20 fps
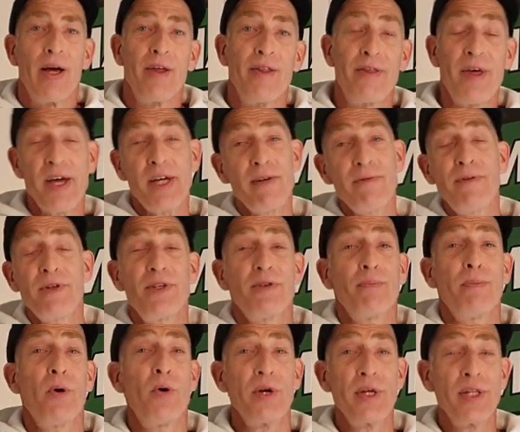Thank you for
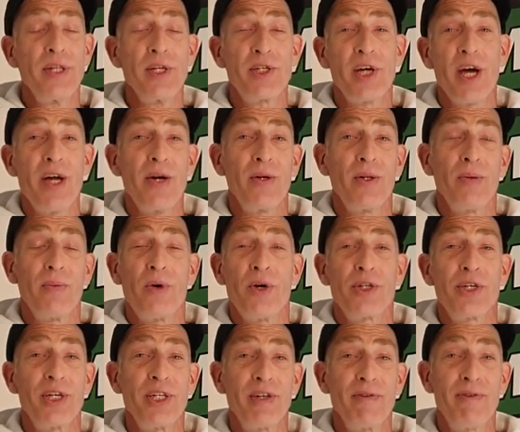supporting the channel and
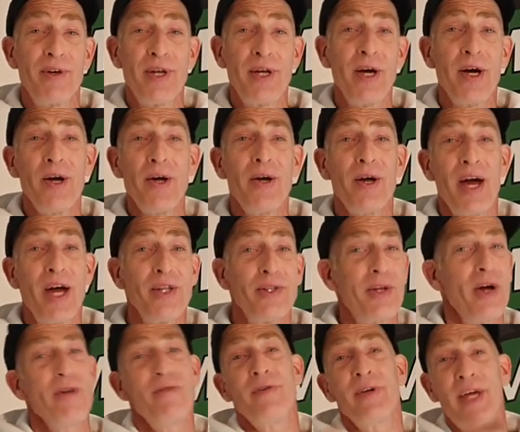watching the video, and
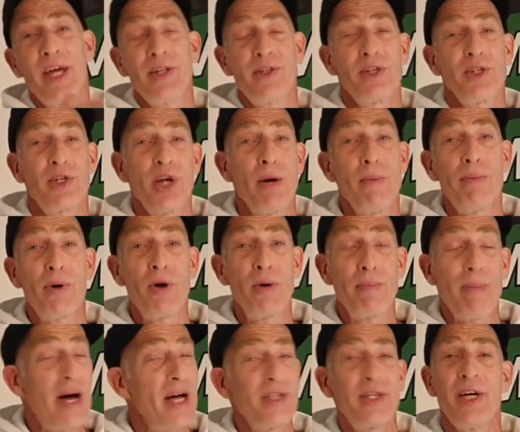don't forget to jump on
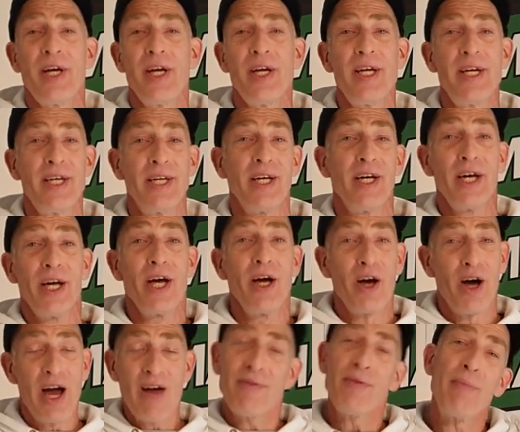Martini.
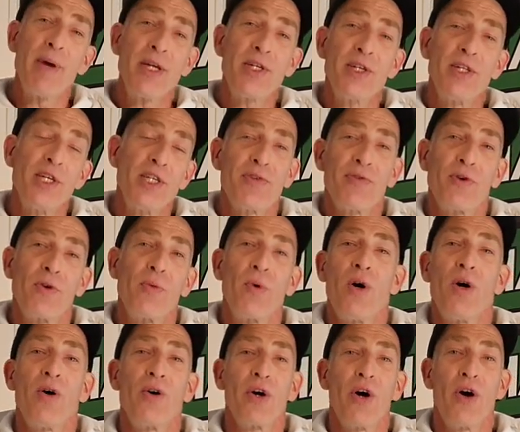I haven't mentioned this for a
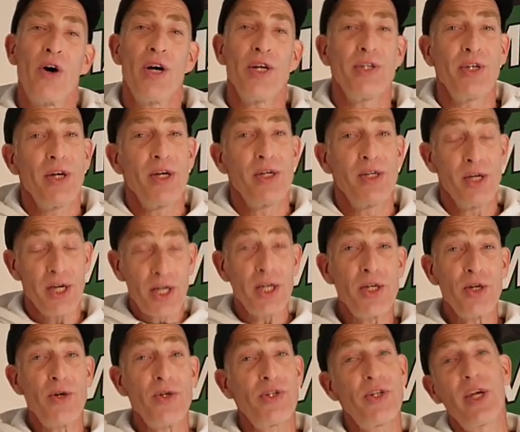while, guys. You can
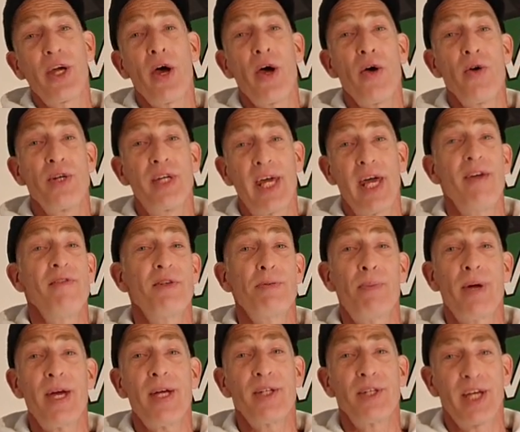use the code
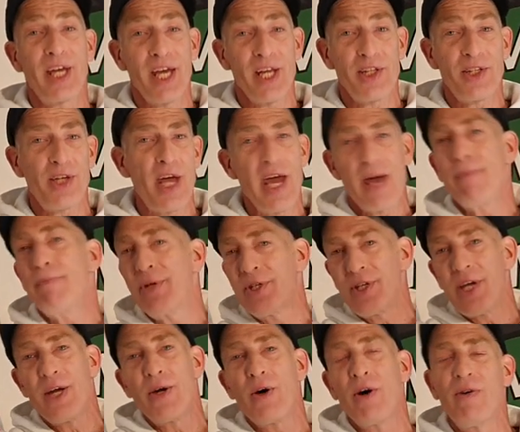KevSpec to get ten
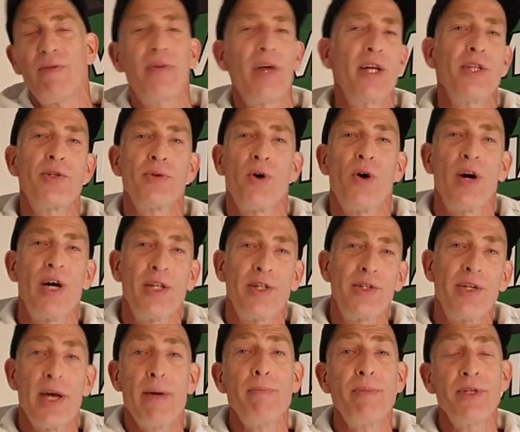percent off. That's right,
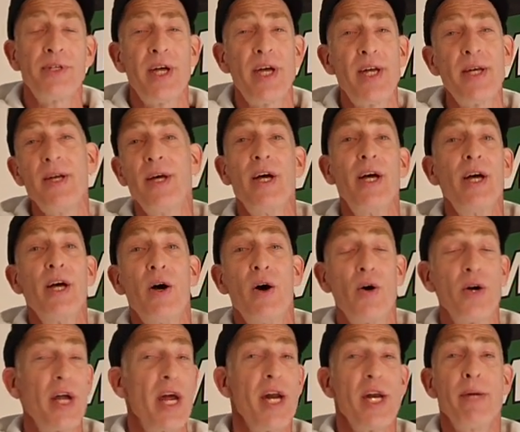ten percent
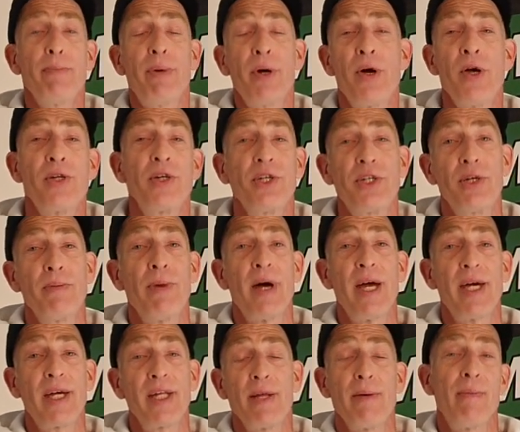on any purchase you
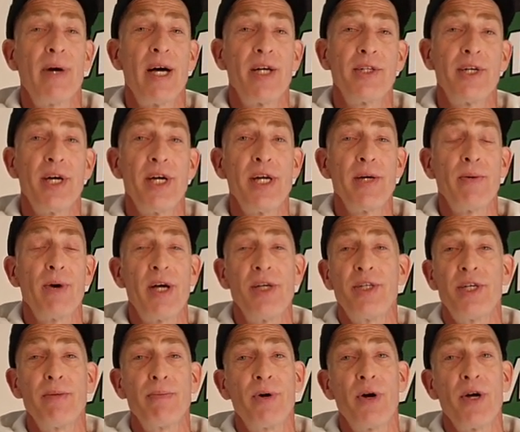make at the Martini
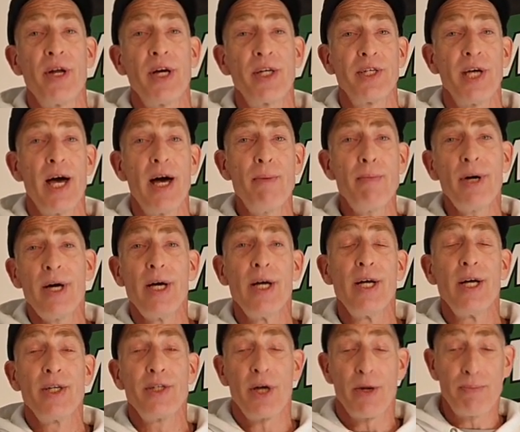Racing Products Hub.
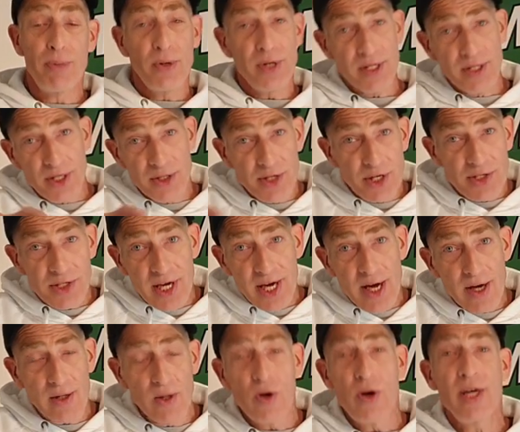So put in the
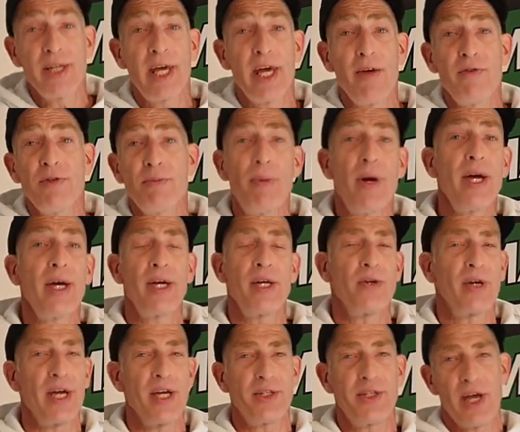discount line KevSpec and
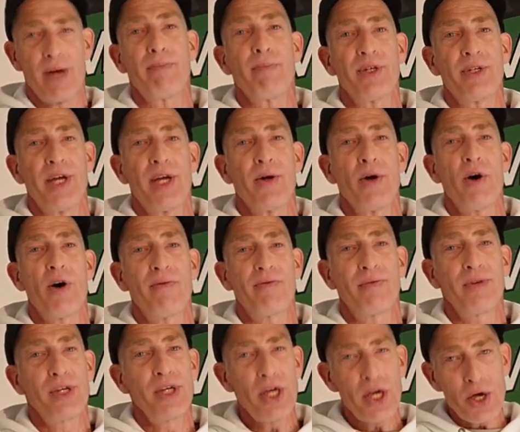you get ten percent off.
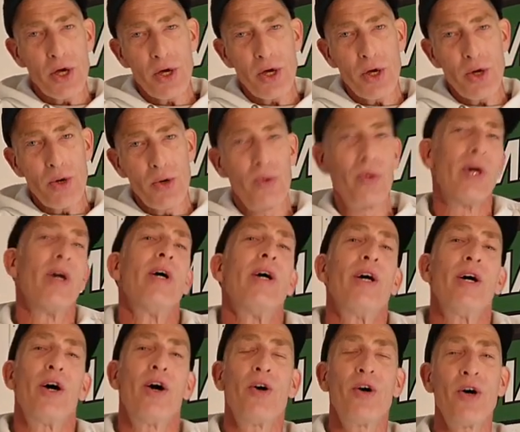You!
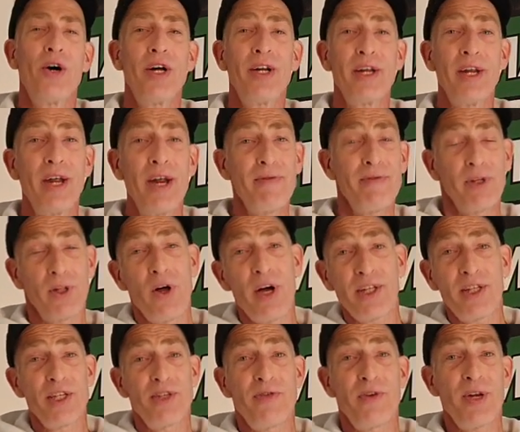All right, if you like
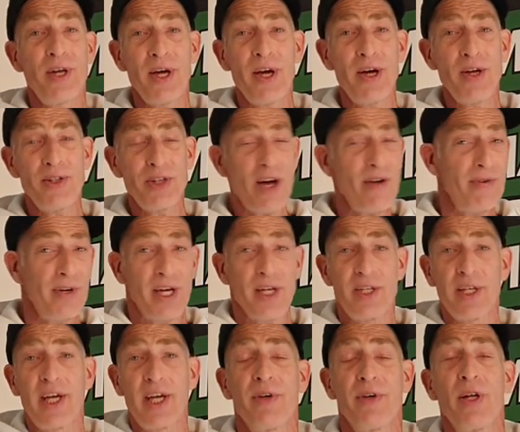this video, don't forget
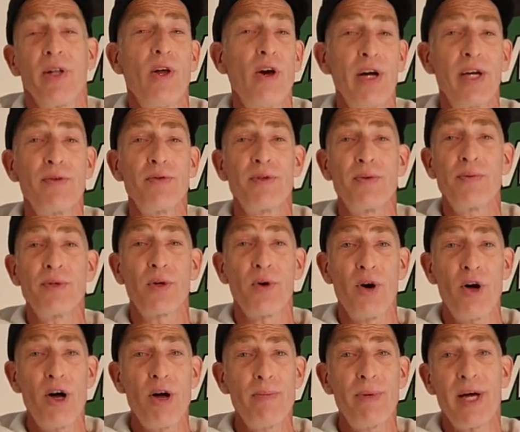to a like and
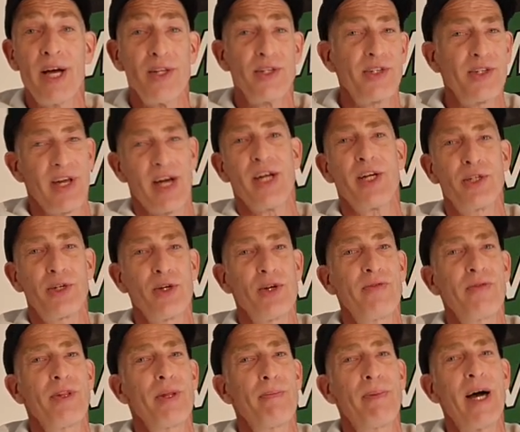subscribe, and stay
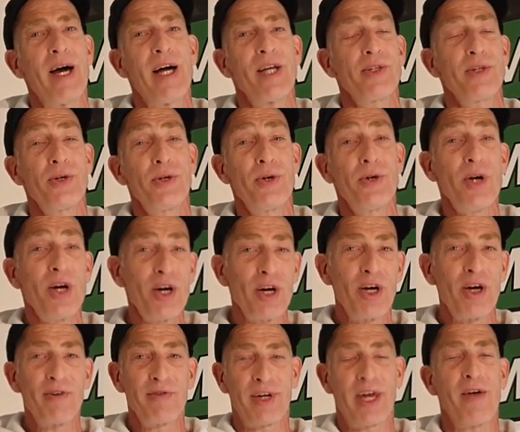tuned for the part two
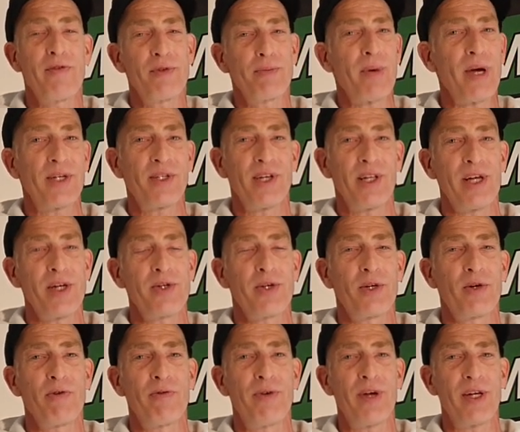of KevSpec's
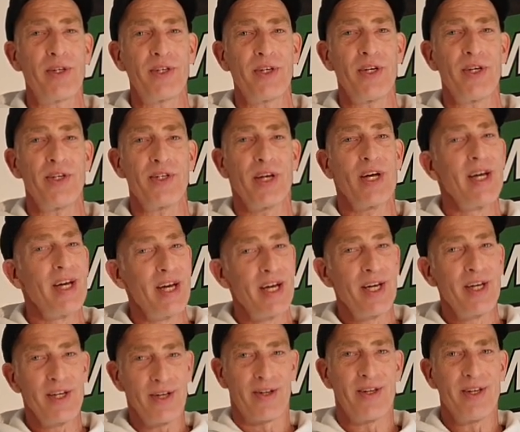electrical fixes.
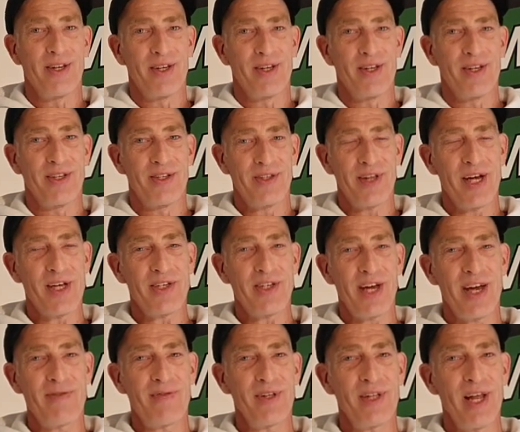Stay
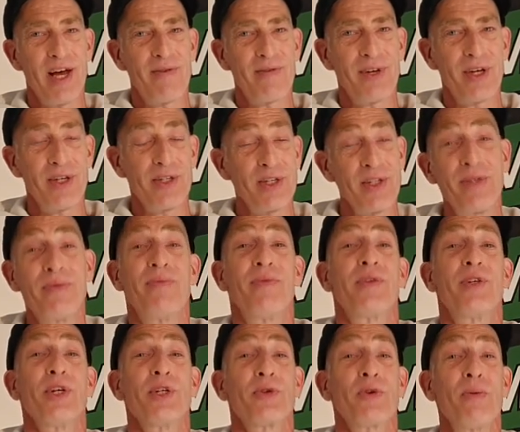safe and love yous, and
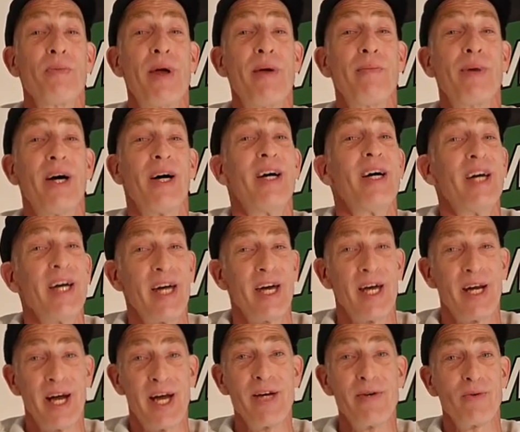just remember,
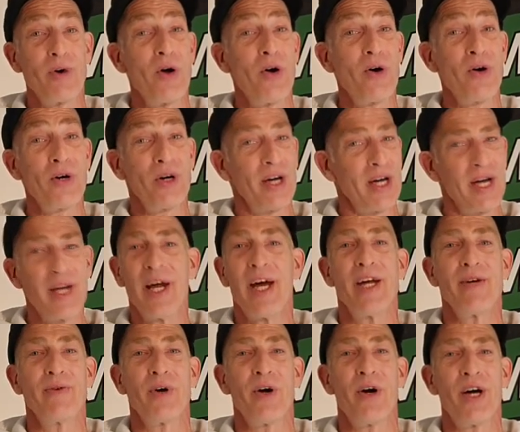it ain't wrong, it
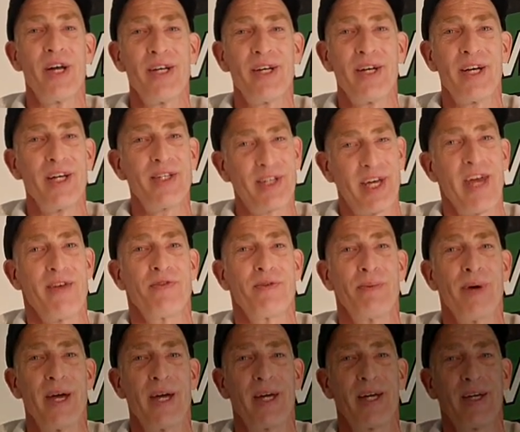ain't right, it's
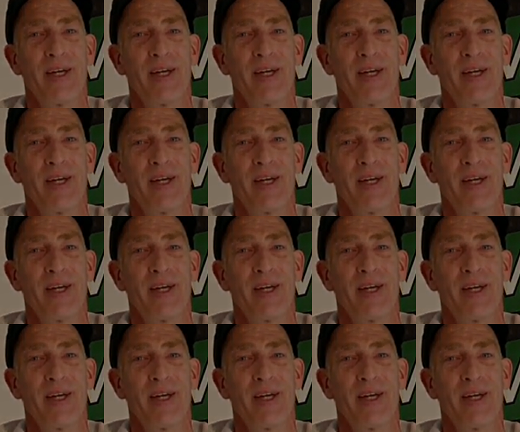KevSpec.